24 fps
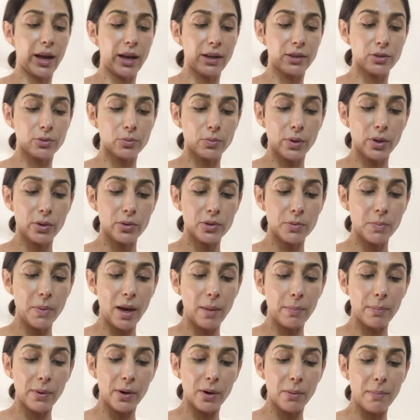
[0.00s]
has rose
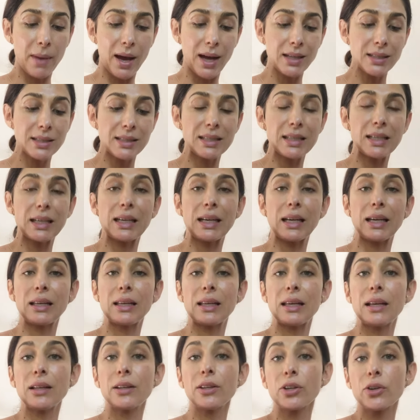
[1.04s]
pepper, mastic, and
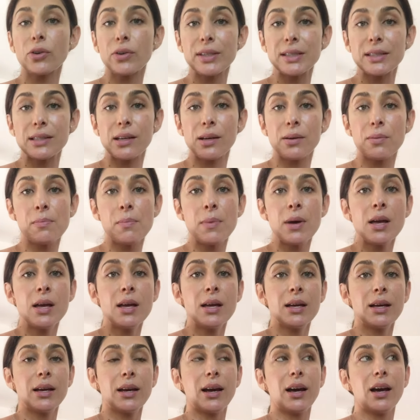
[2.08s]
helichrysum.
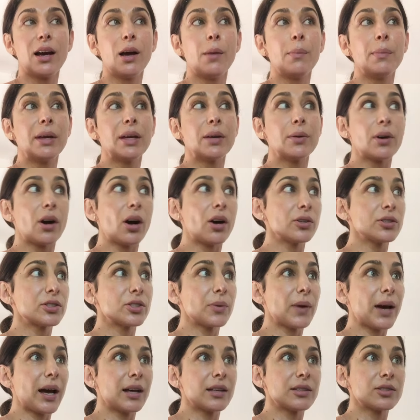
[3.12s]
It
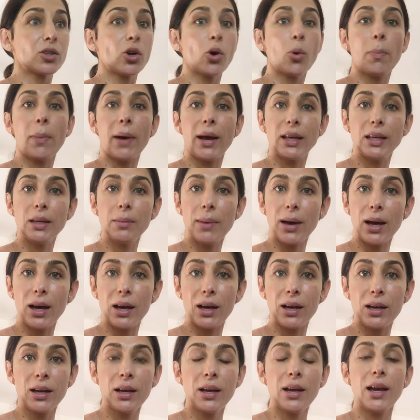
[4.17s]
also has
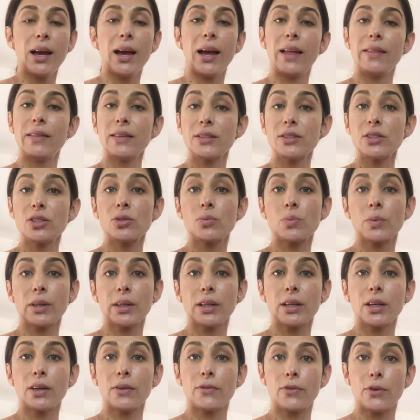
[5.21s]
copaiba, and this is
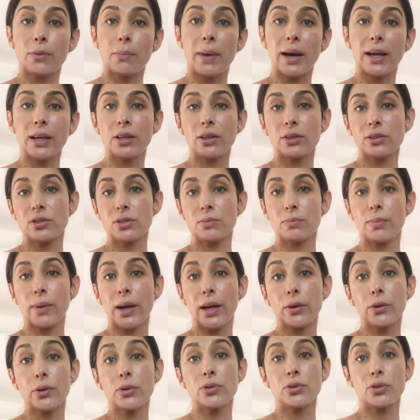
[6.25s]
really good for
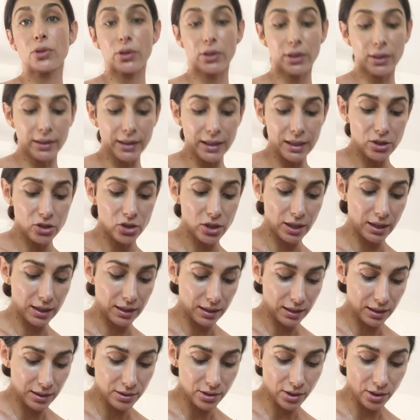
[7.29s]

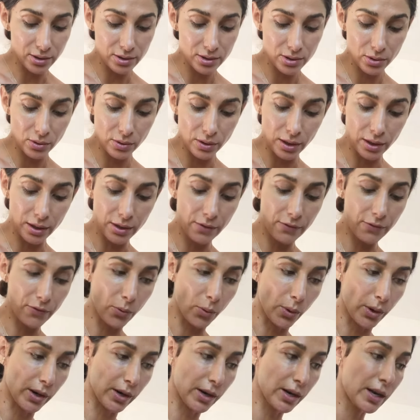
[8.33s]
microcirculation. It's also good
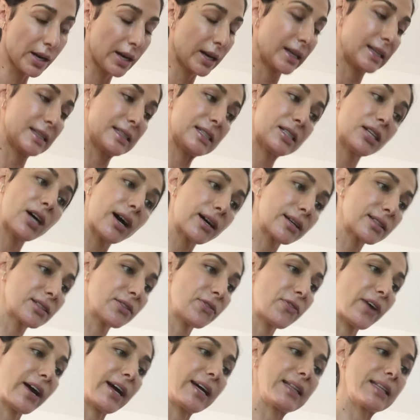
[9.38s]
for
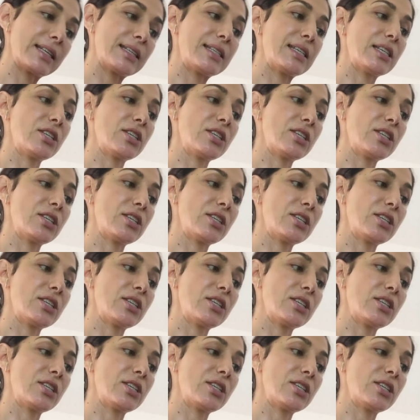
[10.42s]
detoxifying the